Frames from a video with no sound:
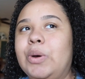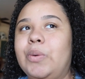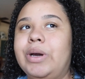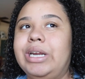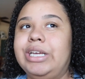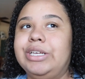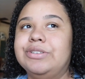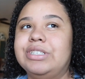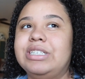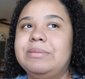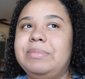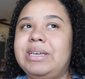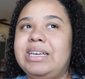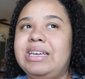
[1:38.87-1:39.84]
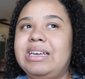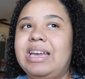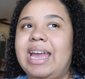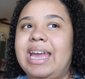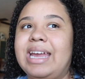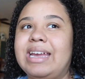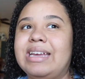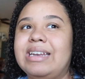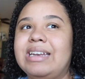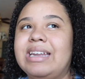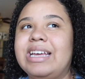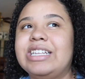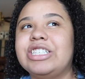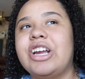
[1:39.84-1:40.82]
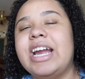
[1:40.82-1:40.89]
what it used to be. And
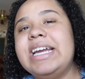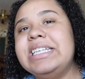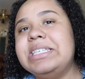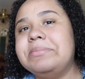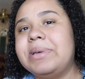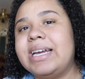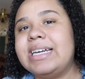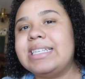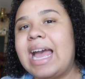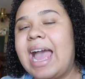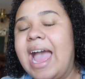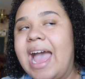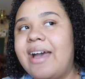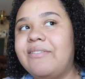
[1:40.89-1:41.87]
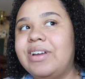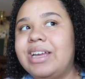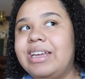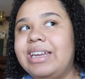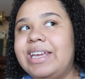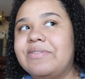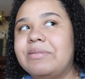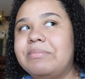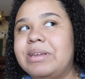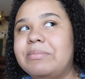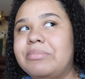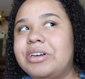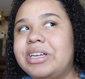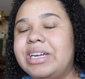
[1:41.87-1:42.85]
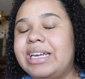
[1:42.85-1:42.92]
it's crazy because I haven't even been
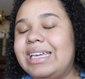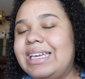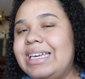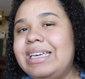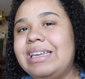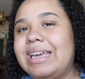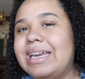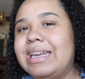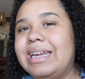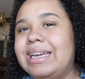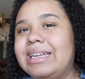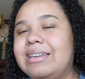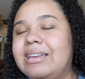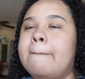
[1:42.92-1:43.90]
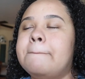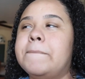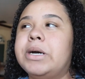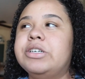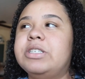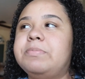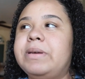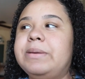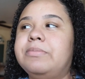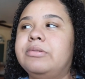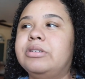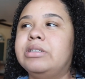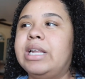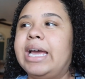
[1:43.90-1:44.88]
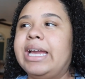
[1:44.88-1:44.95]
putting heat in it. Most
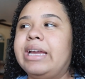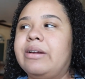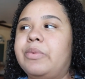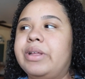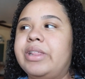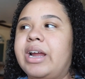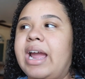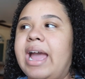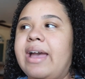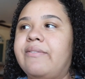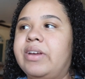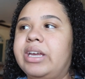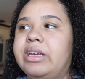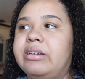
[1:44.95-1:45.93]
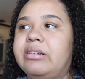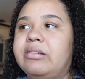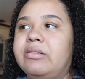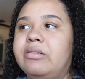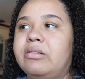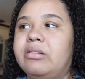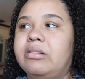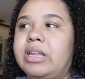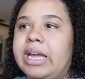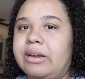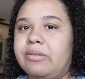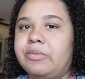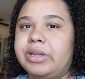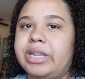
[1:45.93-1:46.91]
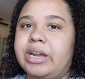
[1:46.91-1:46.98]
people, like when they're having,
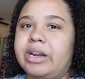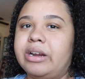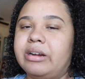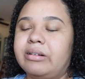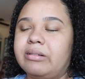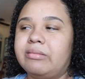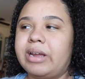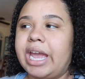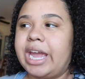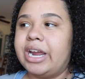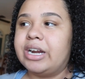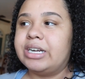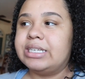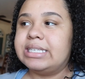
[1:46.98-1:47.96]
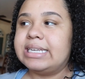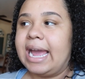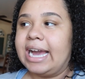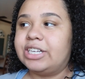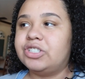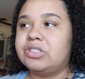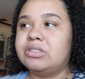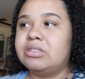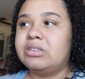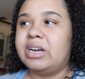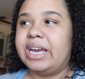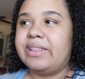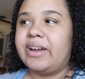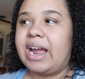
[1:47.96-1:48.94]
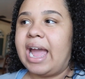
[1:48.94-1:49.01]
like when their hair is natural
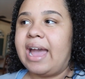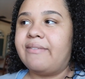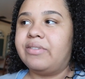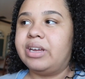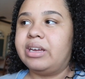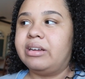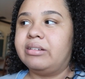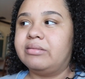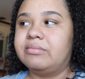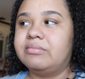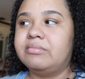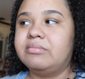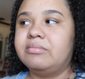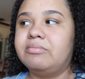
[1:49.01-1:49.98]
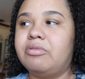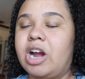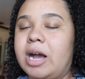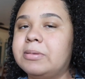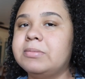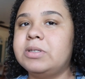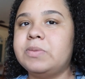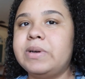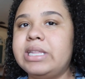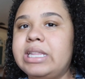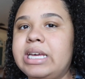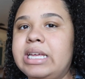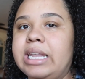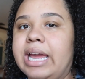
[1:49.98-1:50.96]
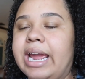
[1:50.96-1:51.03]
and they're having problems with
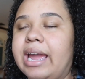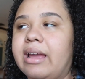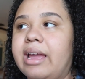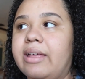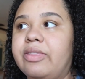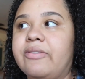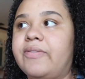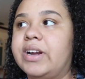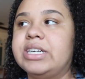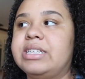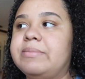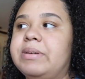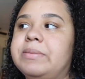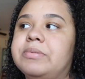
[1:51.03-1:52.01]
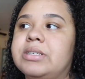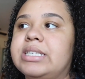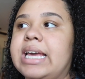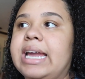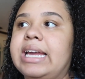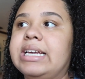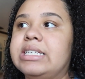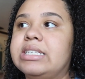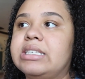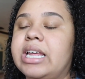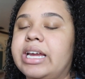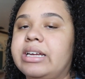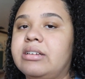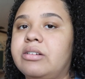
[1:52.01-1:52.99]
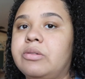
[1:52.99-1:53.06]
it, like the first thing people say is
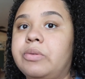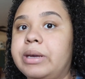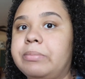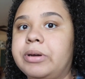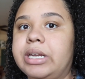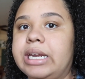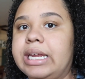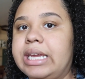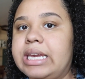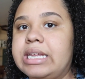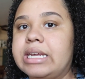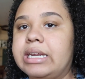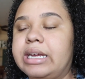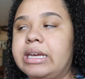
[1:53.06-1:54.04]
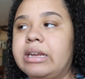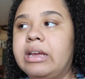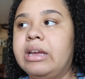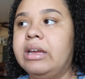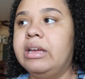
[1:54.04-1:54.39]
like, quit putting heat in it,